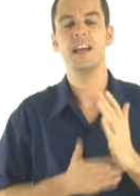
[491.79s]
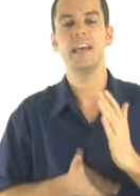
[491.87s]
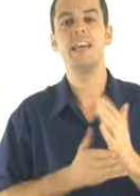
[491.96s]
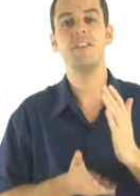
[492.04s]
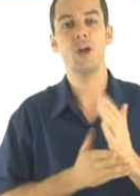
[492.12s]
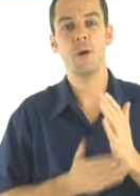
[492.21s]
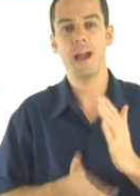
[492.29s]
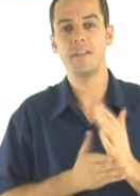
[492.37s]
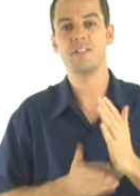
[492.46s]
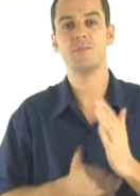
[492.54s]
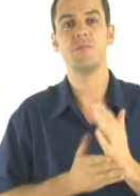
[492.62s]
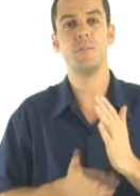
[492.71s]
Even though I
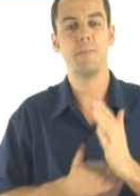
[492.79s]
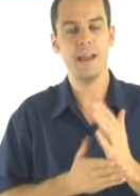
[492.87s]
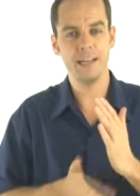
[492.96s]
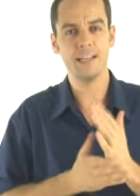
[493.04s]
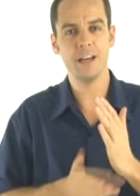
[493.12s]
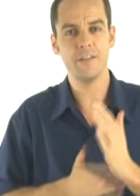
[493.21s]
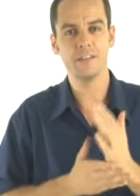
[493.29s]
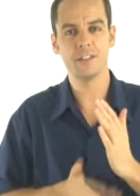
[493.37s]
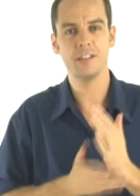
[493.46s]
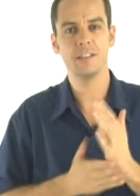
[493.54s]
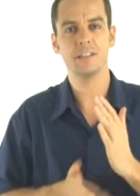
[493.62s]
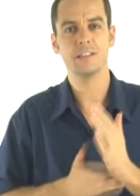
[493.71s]
have some remaining
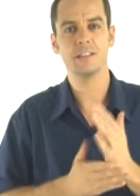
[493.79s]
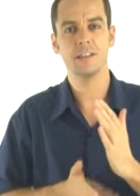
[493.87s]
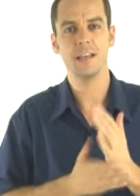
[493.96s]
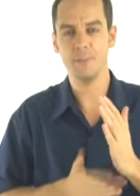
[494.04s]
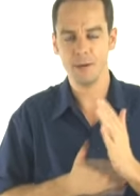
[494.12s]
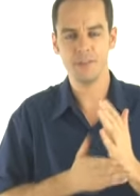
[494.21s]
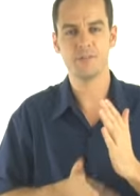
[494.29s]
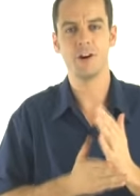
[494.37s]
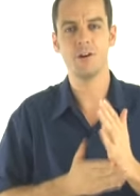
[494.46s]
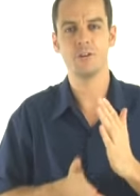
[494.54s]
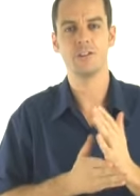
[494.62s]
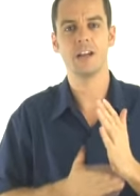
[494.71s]
nervousness in my
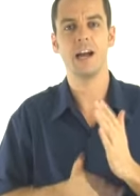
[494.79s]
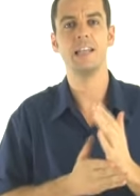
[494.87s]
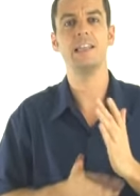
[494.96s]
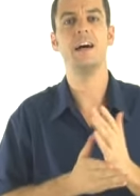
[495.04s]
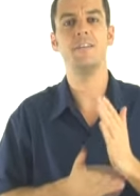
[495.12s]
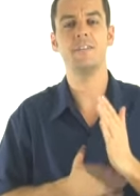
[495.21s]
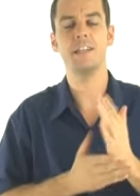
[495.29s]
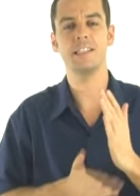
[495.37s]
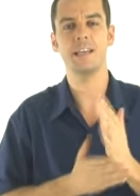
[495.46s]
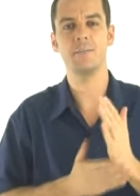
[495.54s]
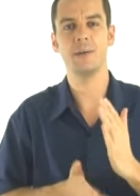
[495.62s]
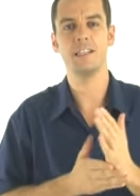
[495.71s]
throat, I love and
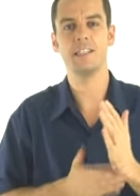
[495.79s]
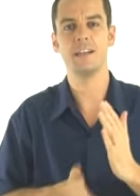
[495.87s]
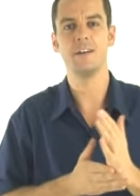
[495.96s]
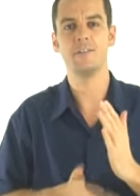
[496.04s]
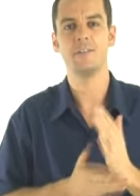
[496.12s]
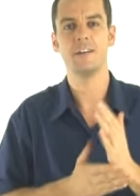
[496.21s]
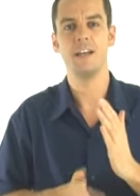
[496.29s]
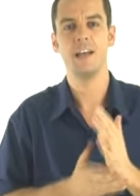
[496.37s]
accept myself.